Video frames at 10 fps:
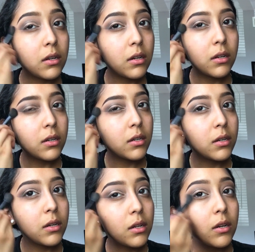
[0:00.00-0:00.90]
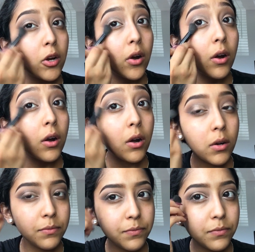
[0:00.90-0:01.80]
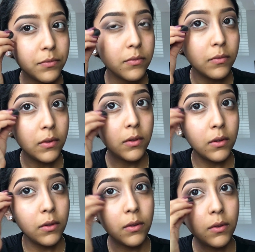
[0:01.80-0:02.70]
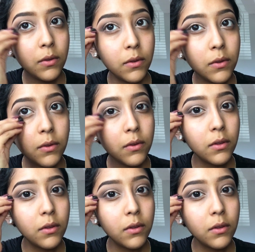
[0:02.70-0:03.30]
I'm going in with eyeliner anyway. So,